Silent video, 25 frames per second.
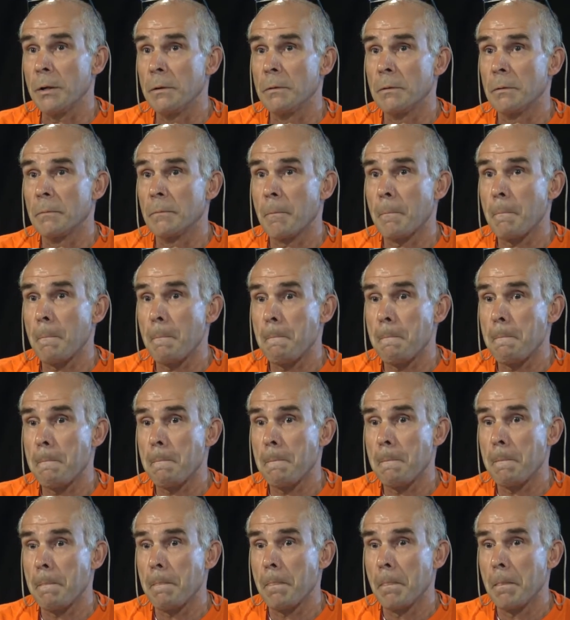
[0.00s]
remember the cast
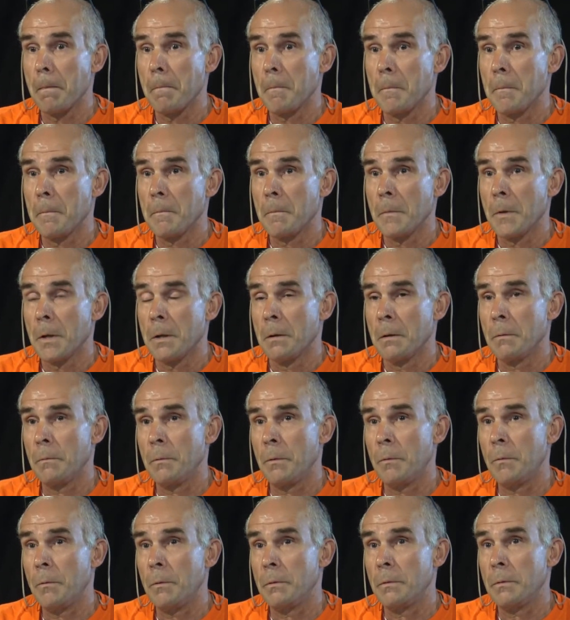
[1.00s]
of characters that you've had
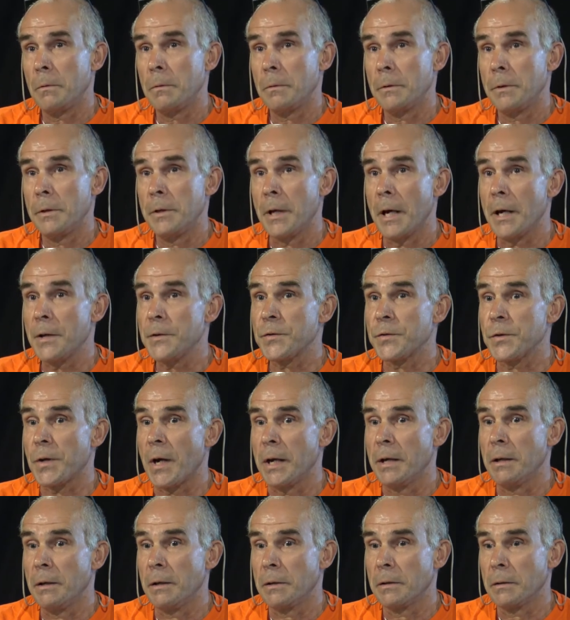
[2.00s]
to deal with? Yes, I
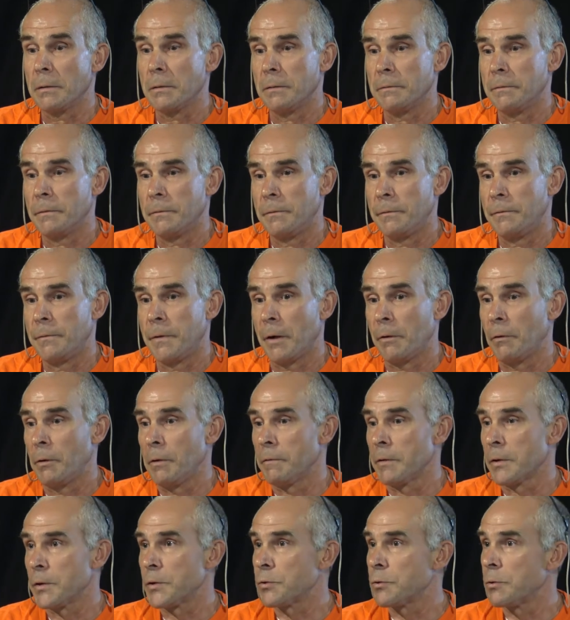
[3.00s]
very
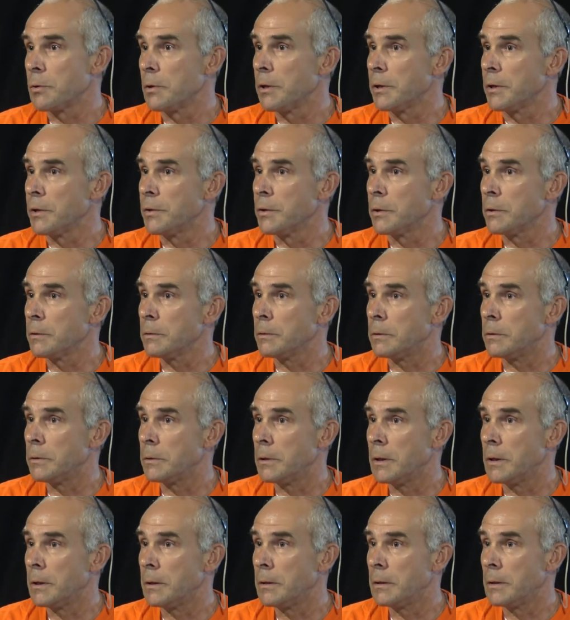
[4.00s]
viscerally do.
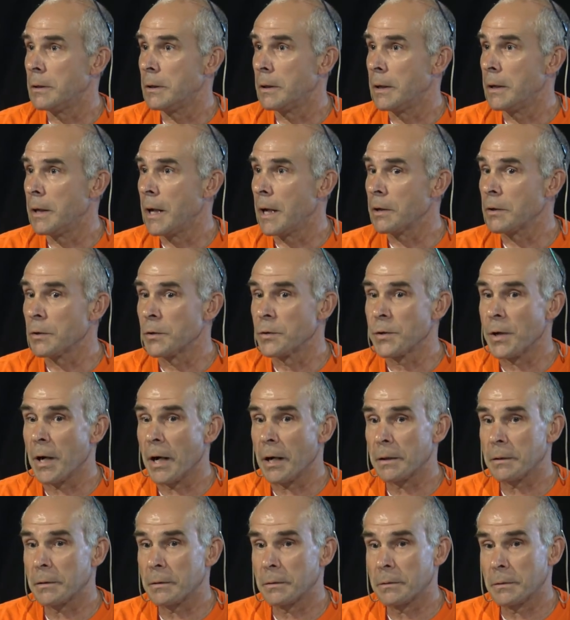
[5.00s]
And I could
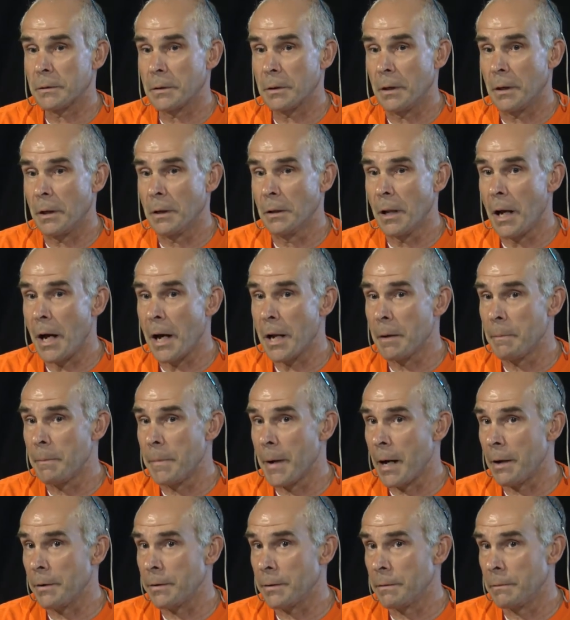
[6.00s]
talk a lot
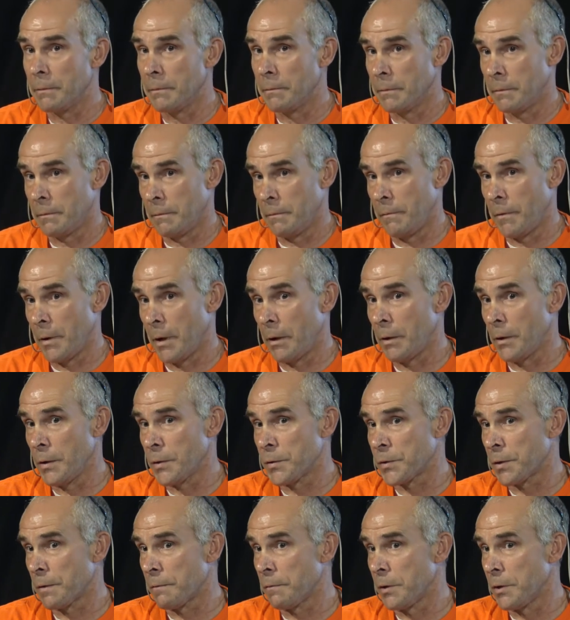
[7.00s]
about
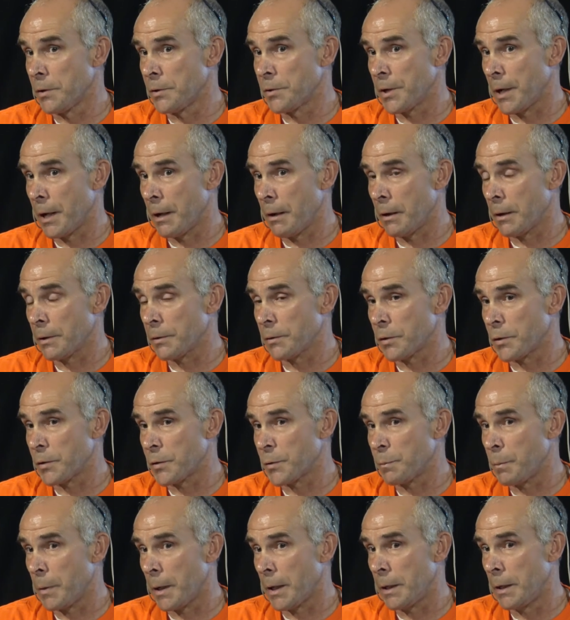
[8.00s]
various of these characters,
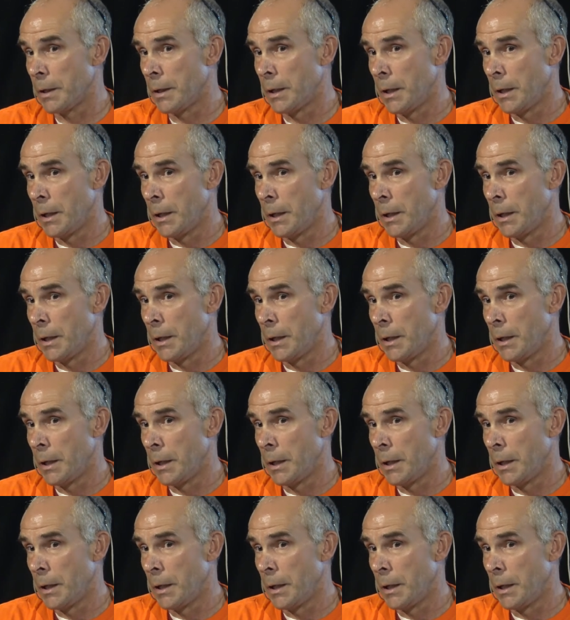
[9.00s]
but